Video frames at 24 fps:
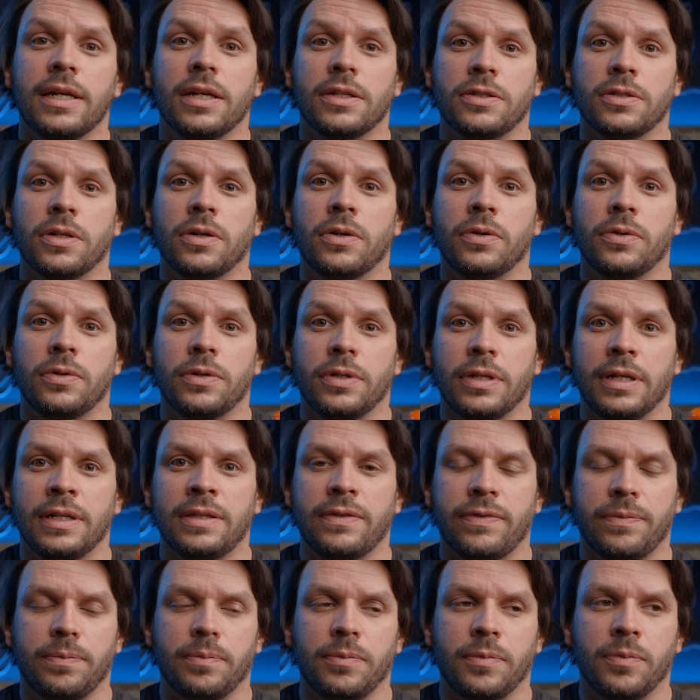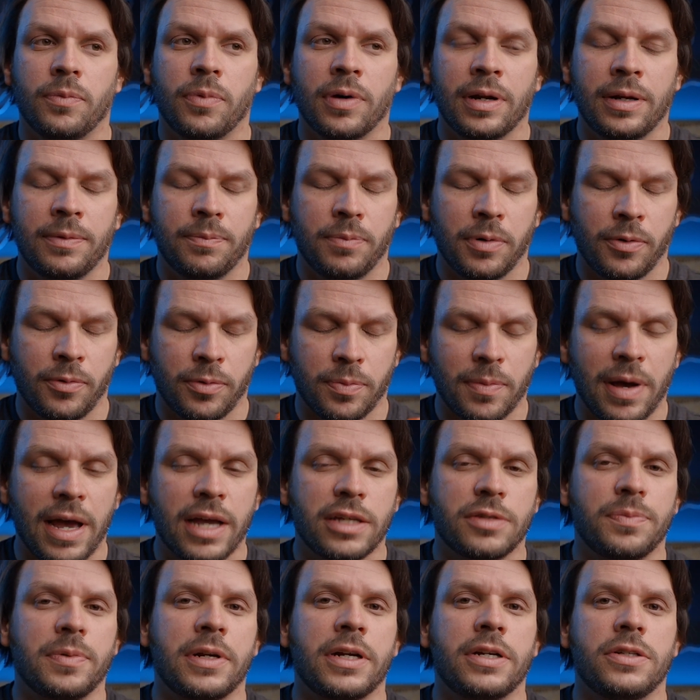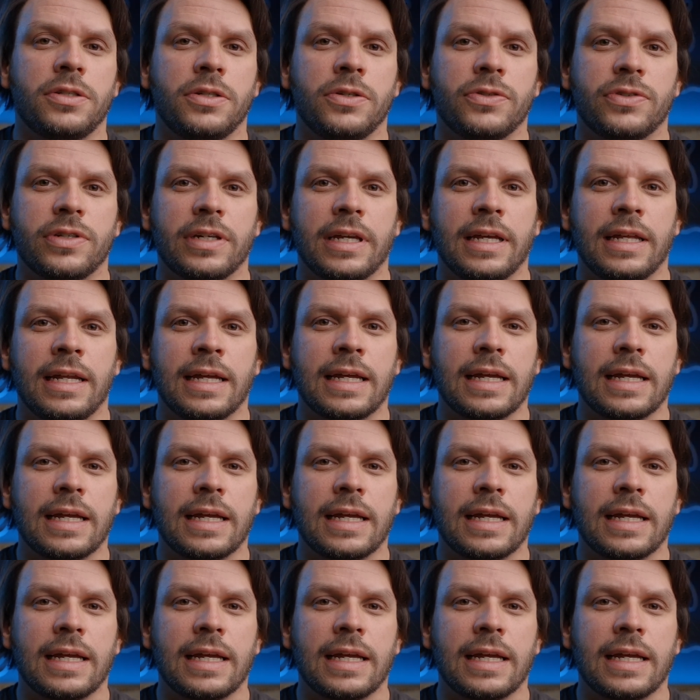So it's but with my experience using it,